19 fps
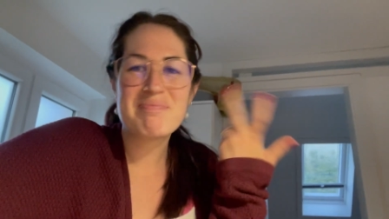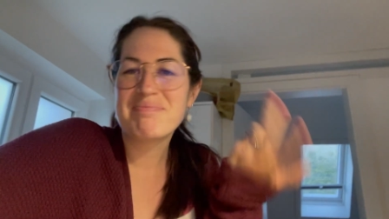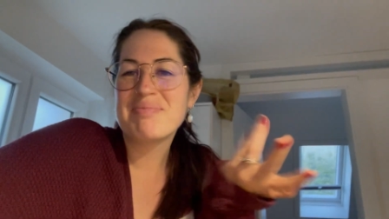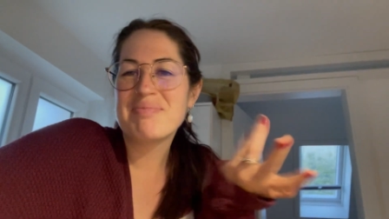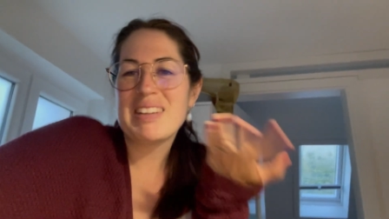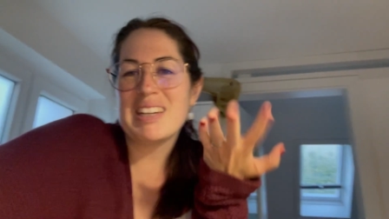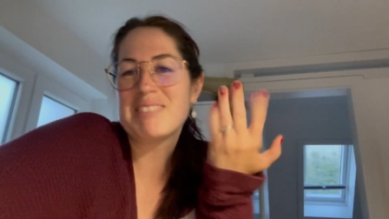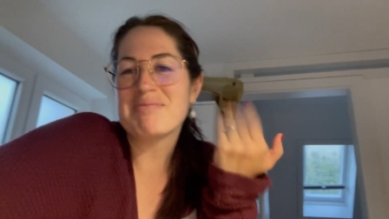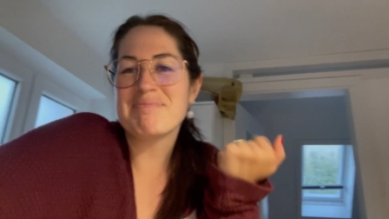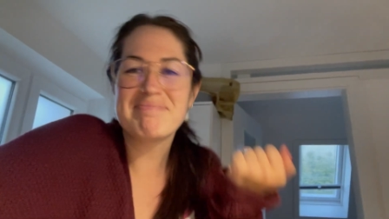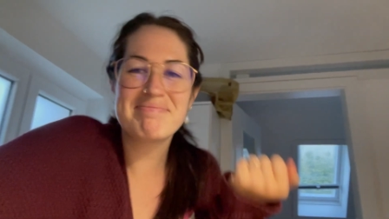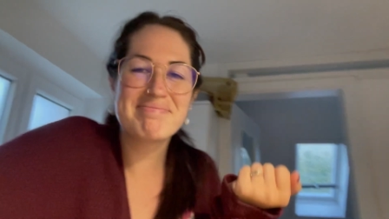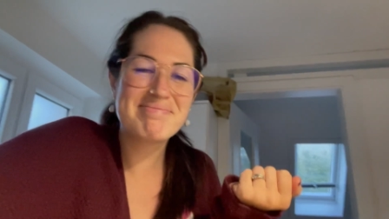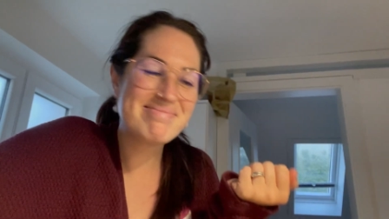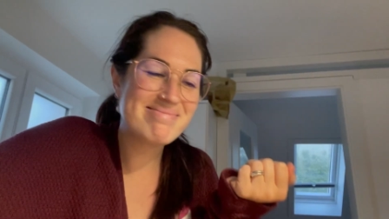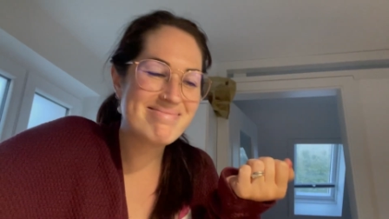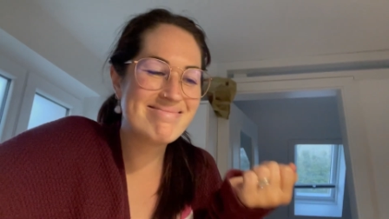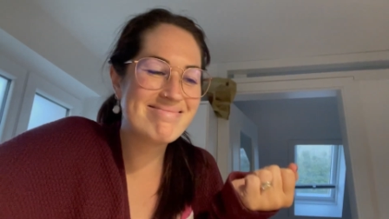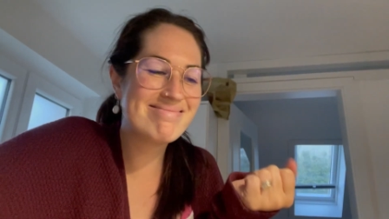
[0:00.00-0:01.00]
yeah.
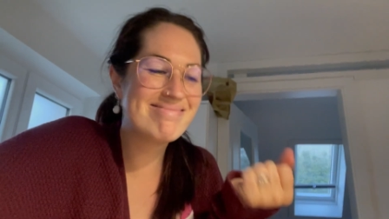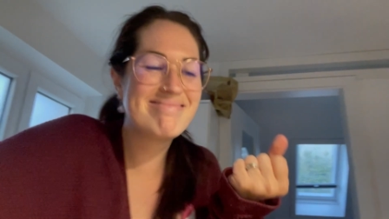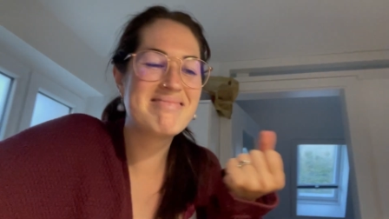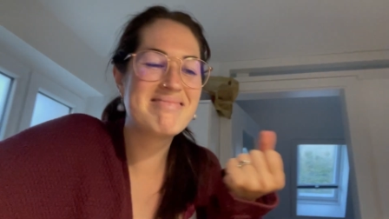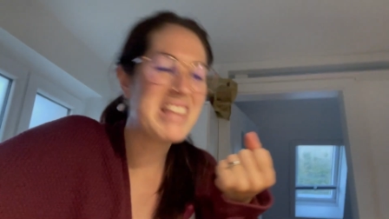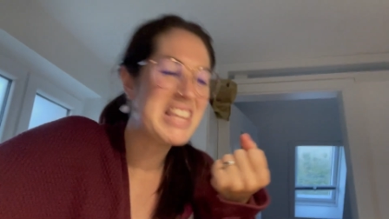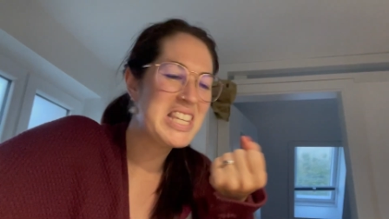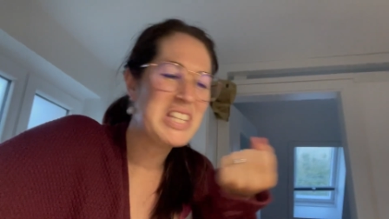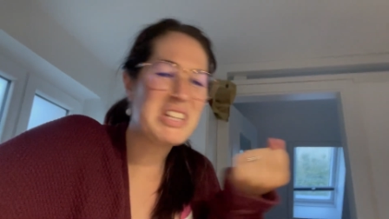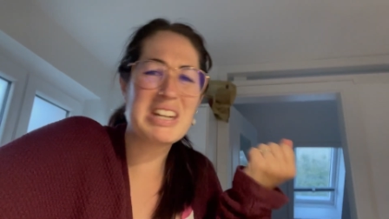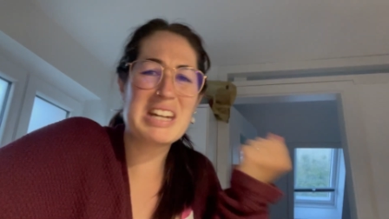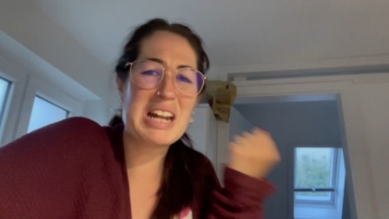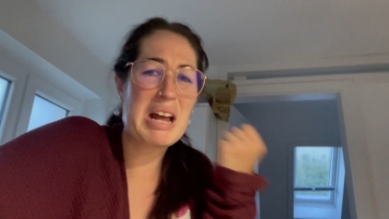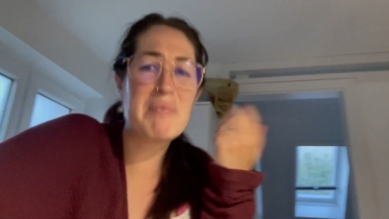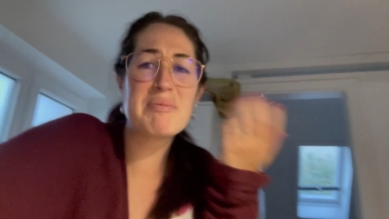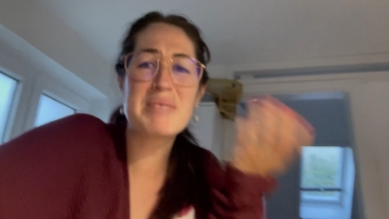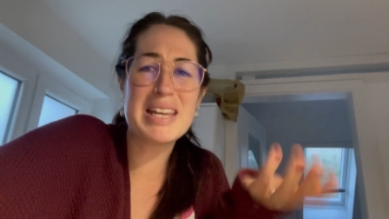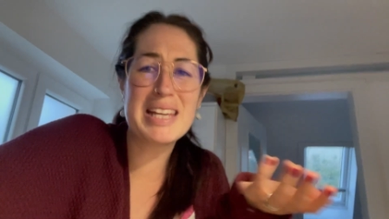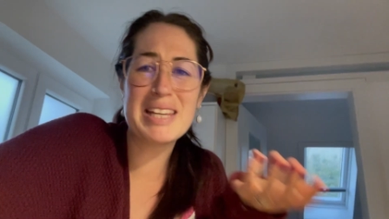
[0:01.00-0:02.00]
Just thought I'd
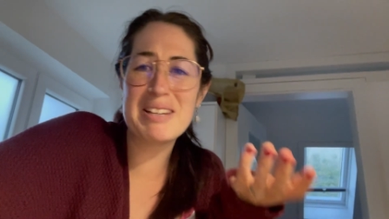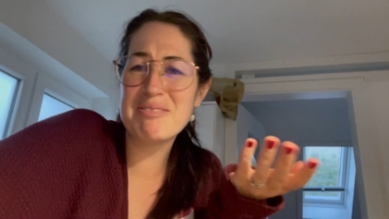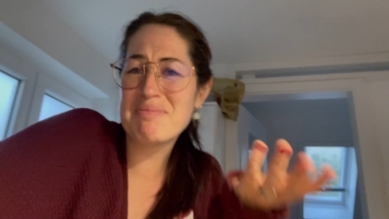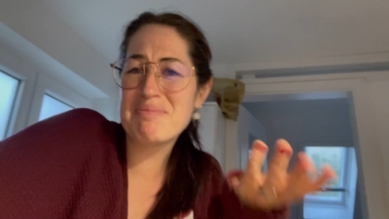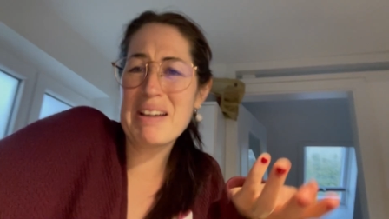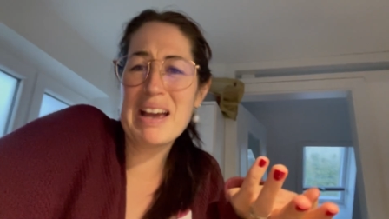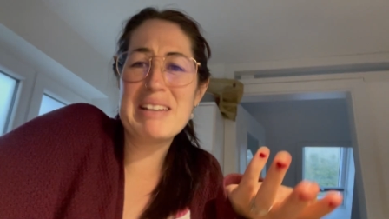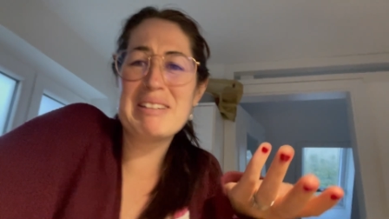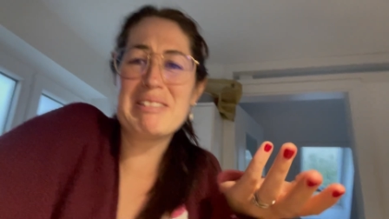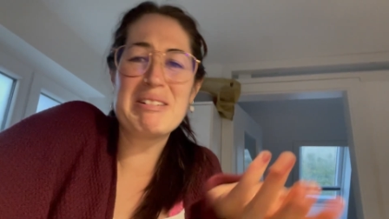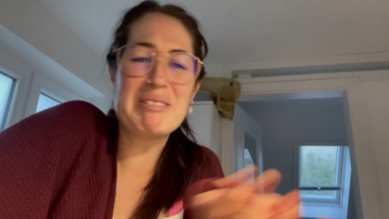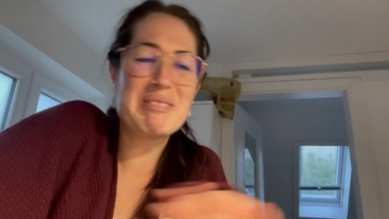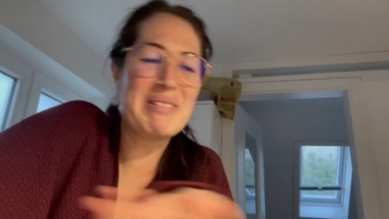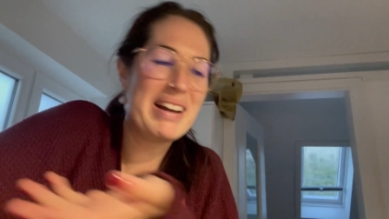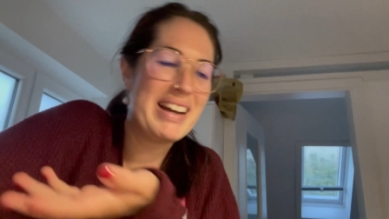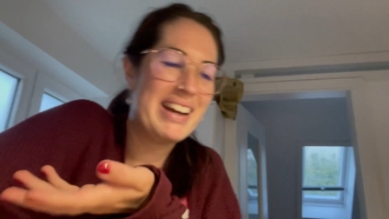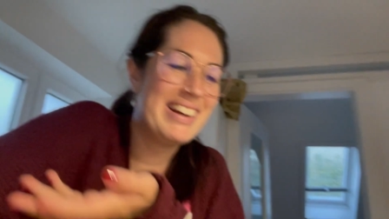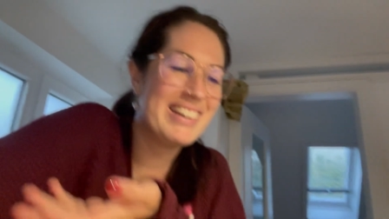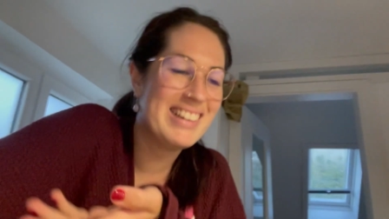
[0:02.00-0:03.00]
update you. I don't know
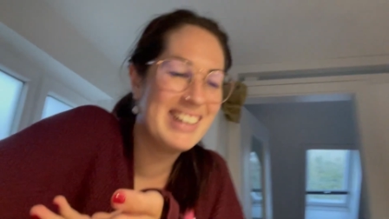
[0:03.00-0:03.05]
why.